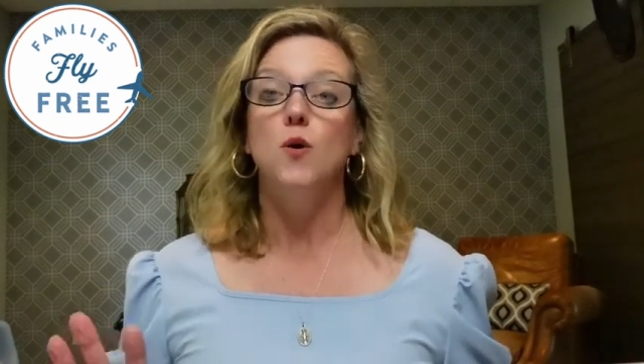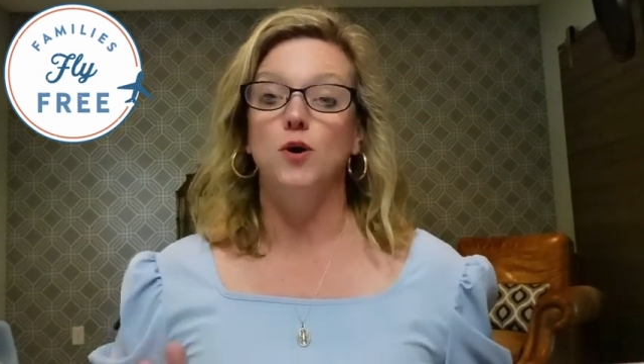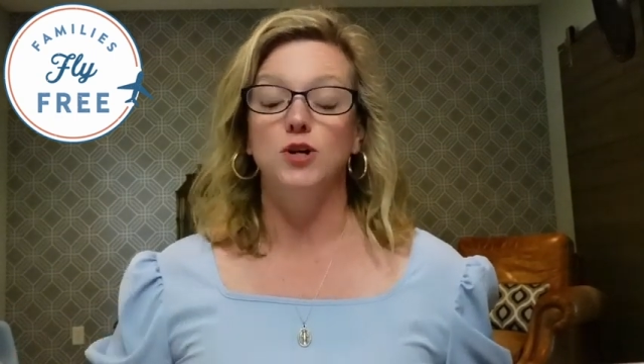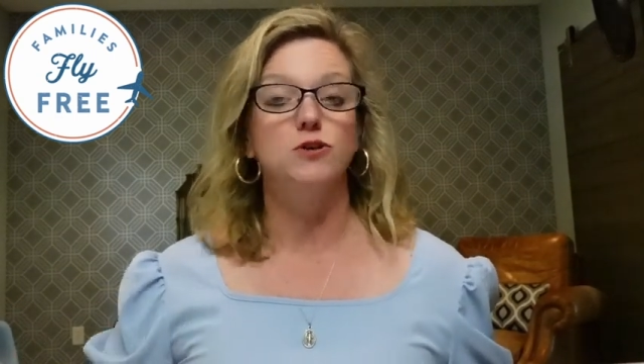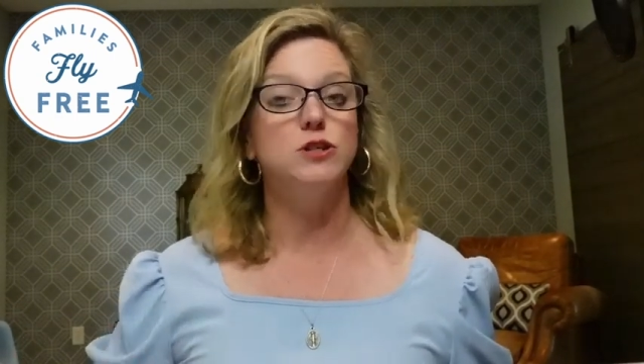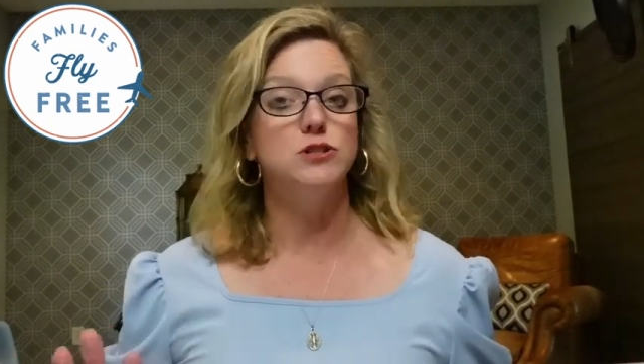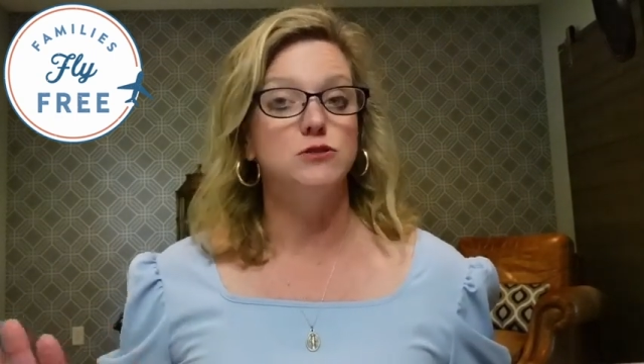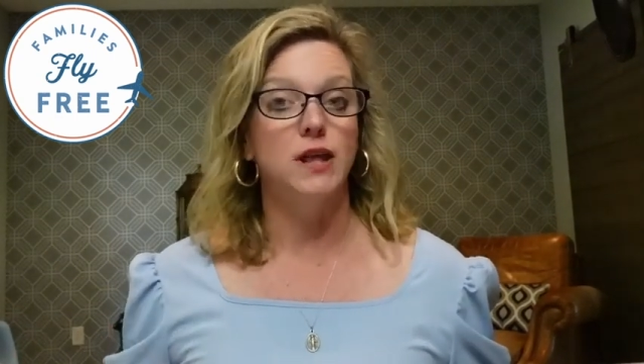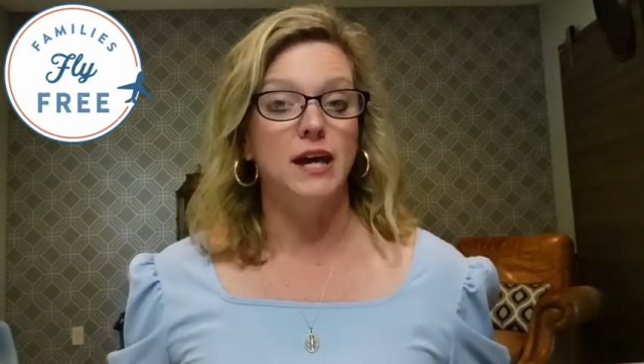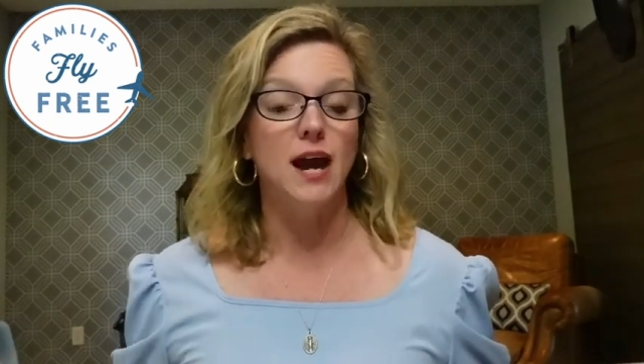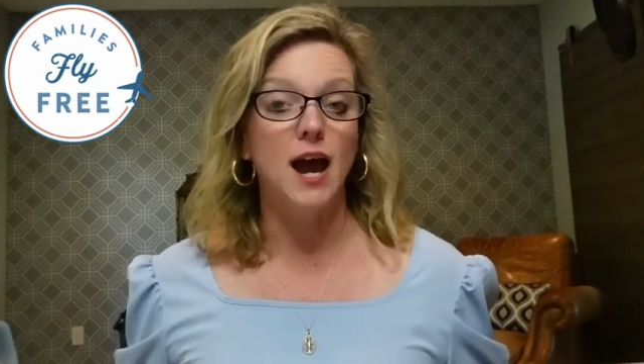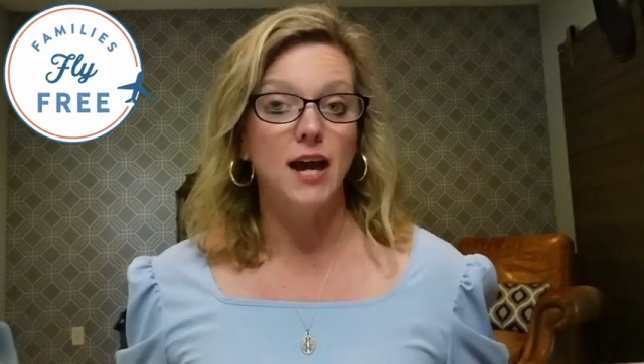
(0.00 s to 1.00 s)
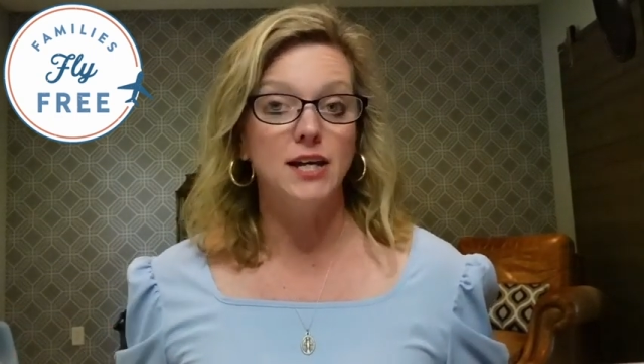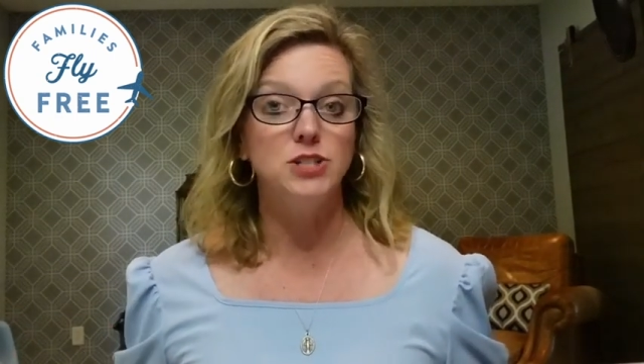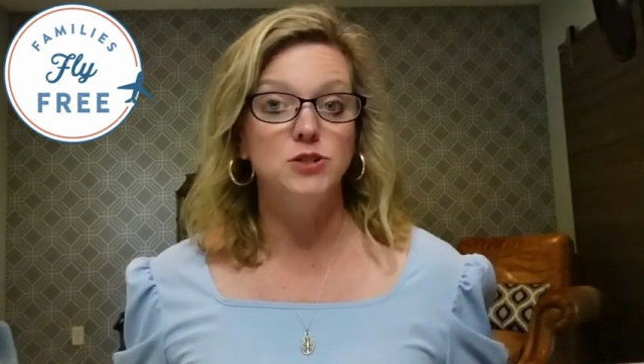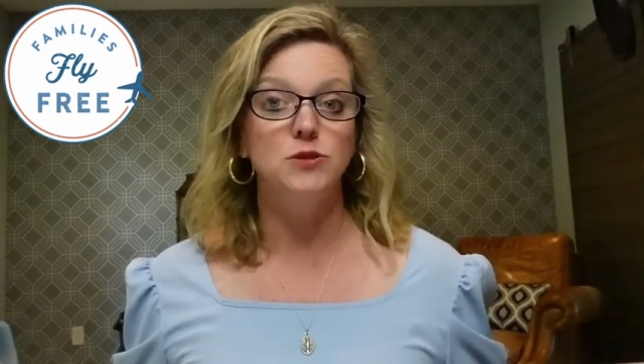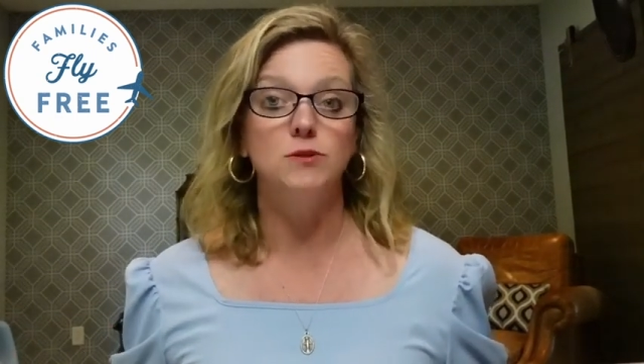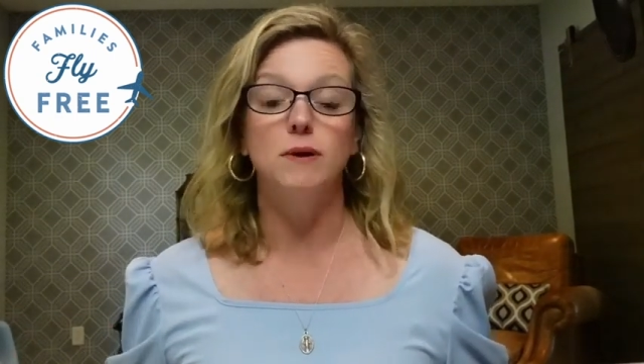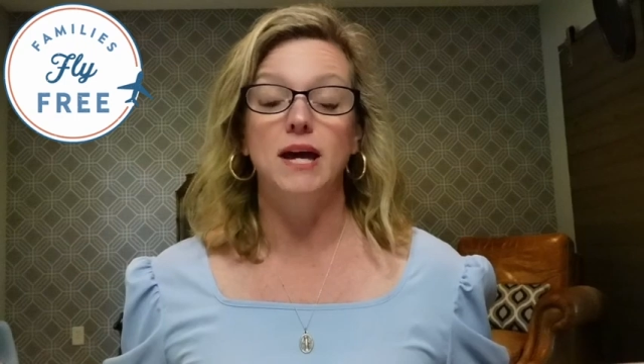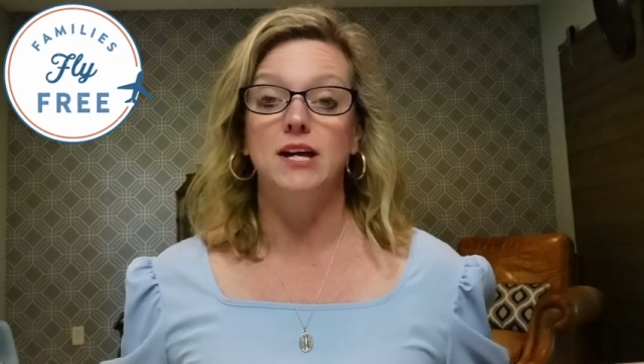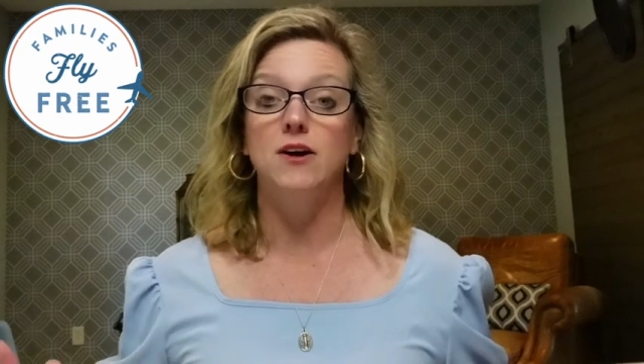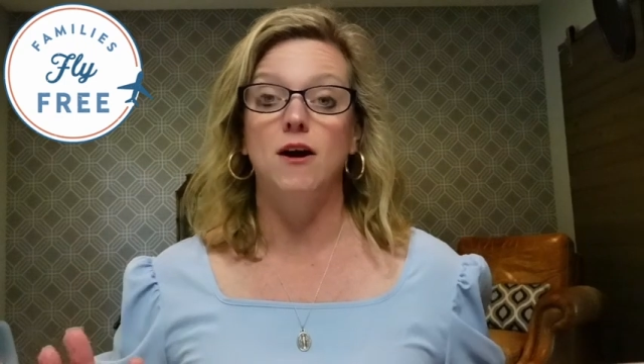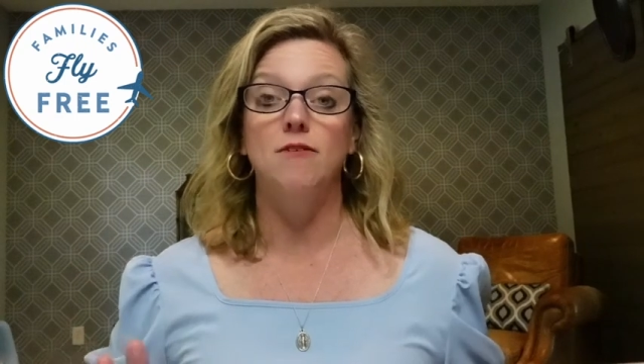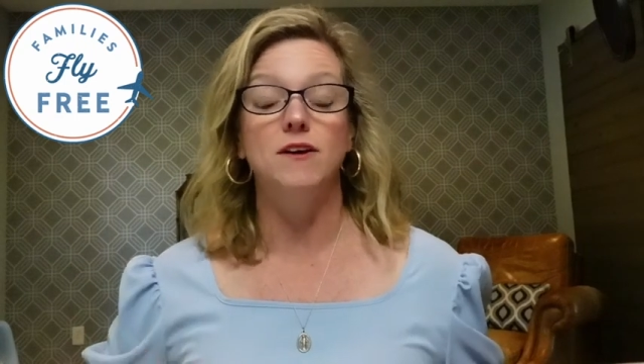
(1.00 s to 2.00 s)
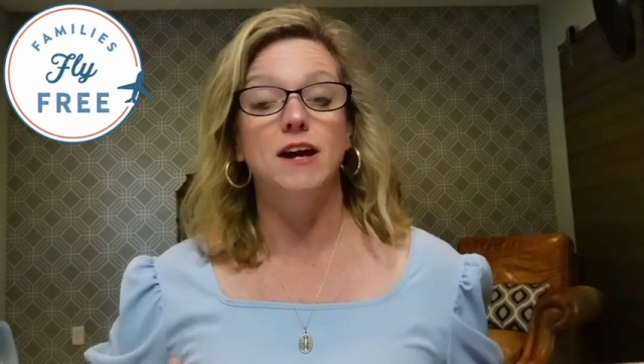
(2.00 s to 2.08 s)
or you can do like I do and pay it off